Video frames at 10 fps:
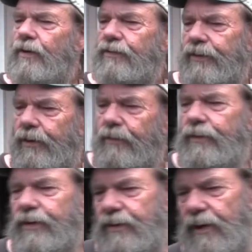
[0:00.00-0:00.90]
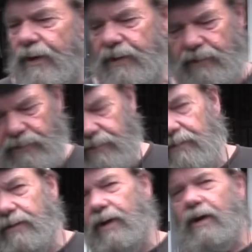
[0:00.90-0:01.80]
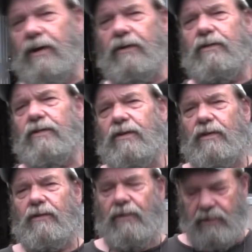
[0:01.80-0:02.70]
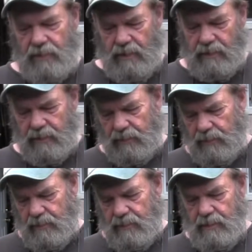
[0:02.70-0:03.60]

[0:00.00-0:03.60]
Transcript: So we're talking snares, we're talking